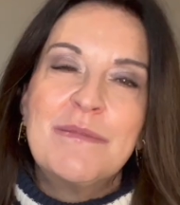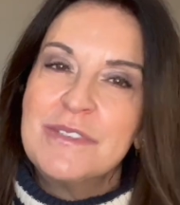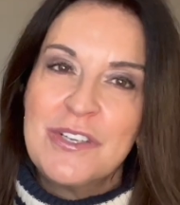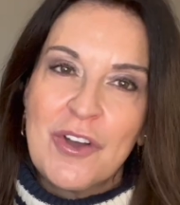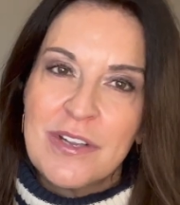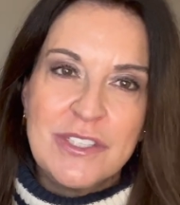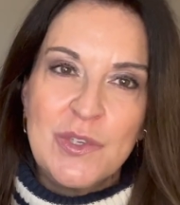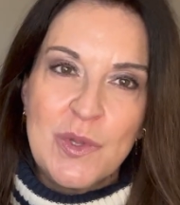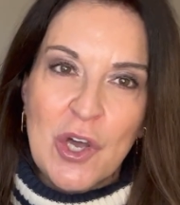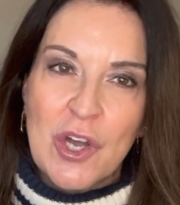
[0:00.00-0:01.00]
hemmed and hawed
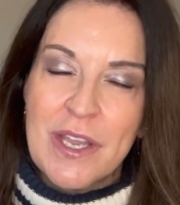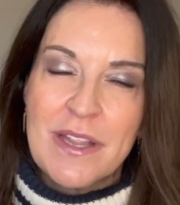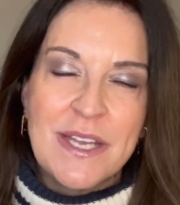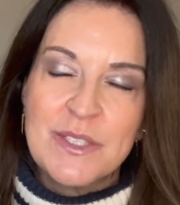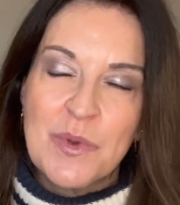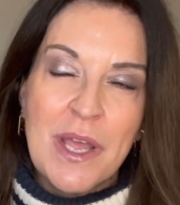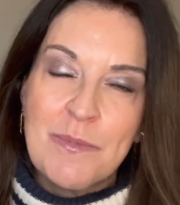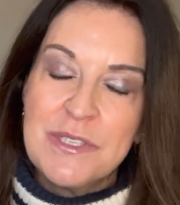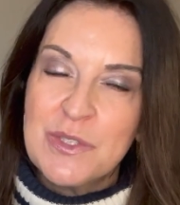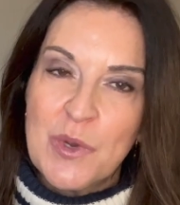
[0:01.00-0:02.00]
too long, and that's what
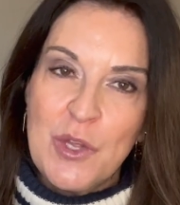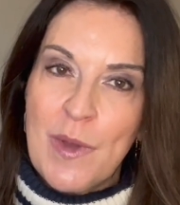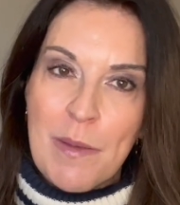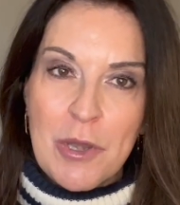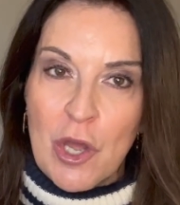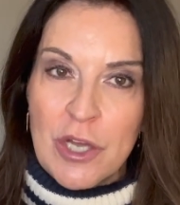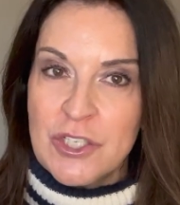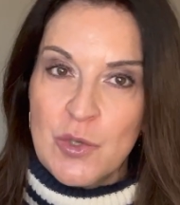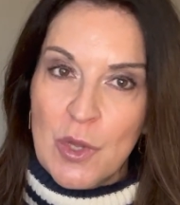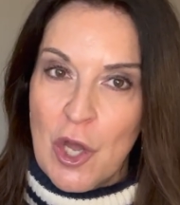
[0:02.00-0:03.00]
happens when you hem and haw
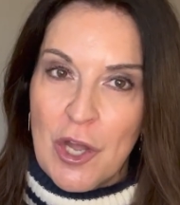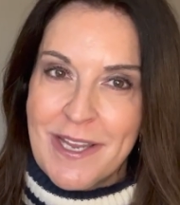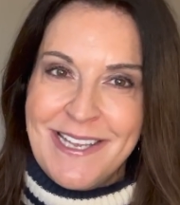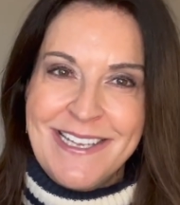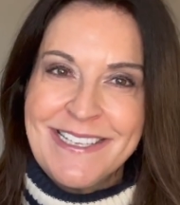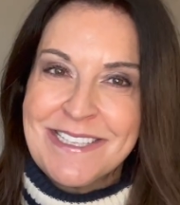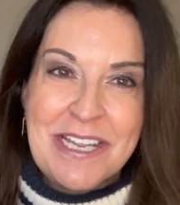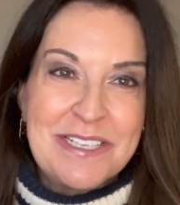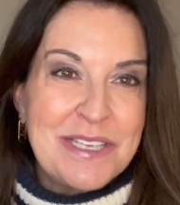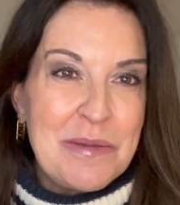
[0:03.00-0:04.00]
too long.
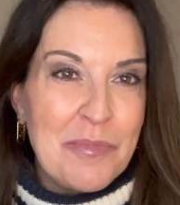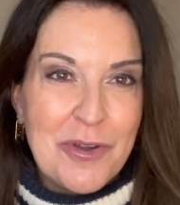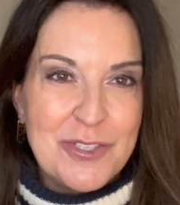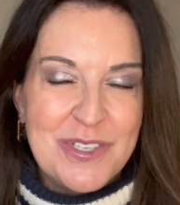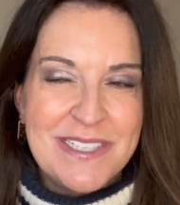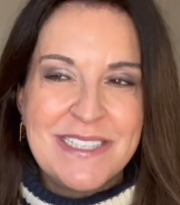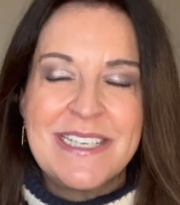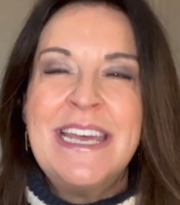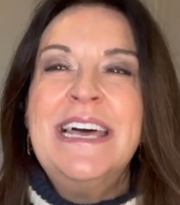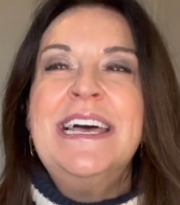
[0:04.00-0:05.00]
Things get
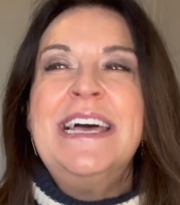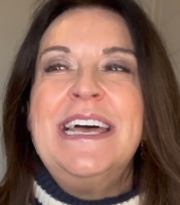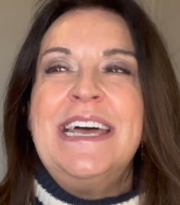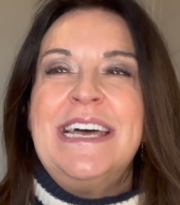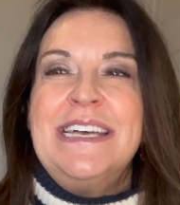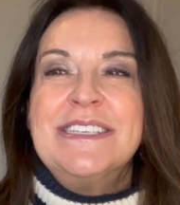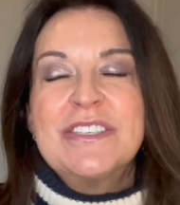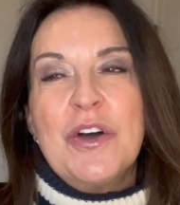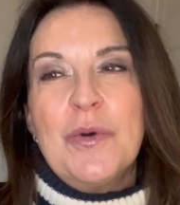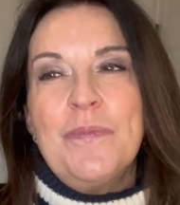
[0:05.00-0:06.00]
purchased.
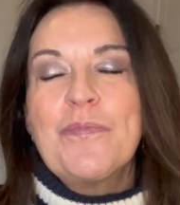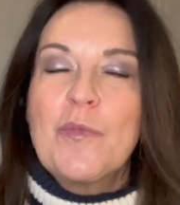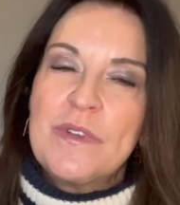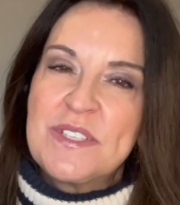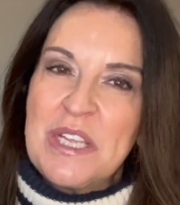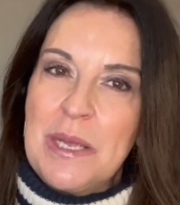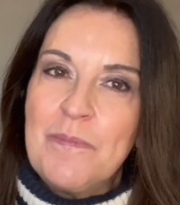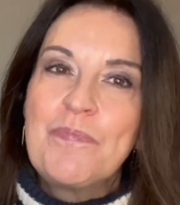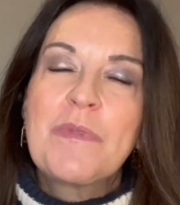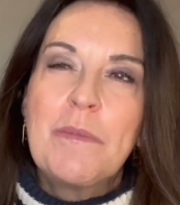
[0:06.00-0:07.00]
So we'll
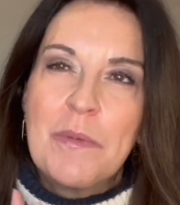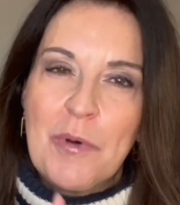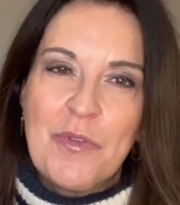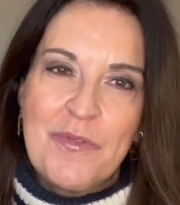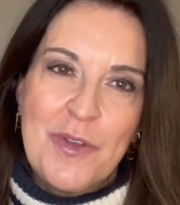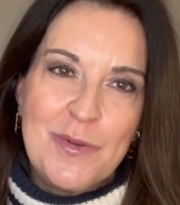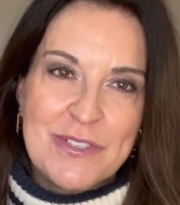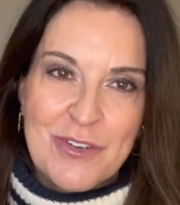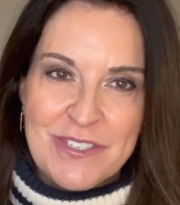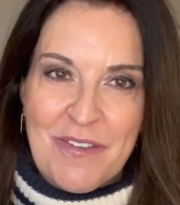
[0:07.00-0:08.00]
see. But both of
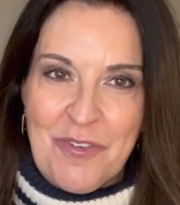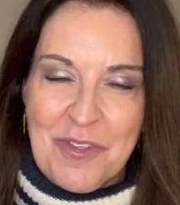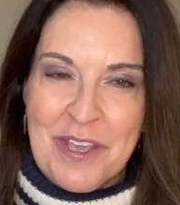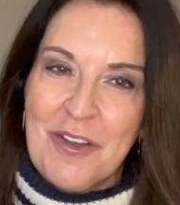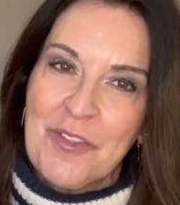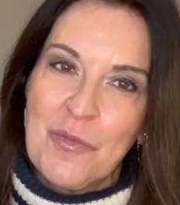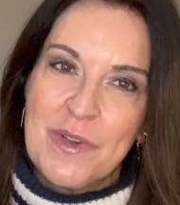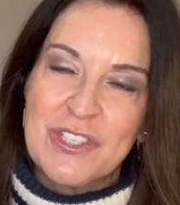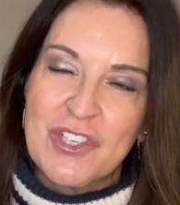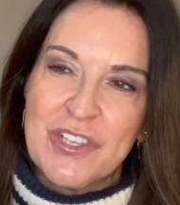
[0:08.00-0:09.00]
those are definitely on the
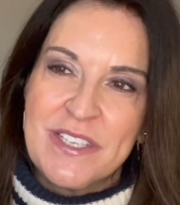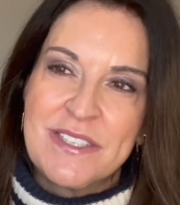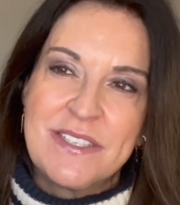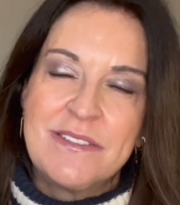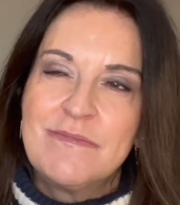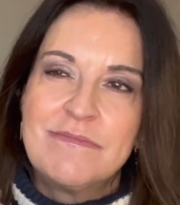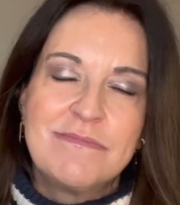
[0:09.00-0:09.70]
wish list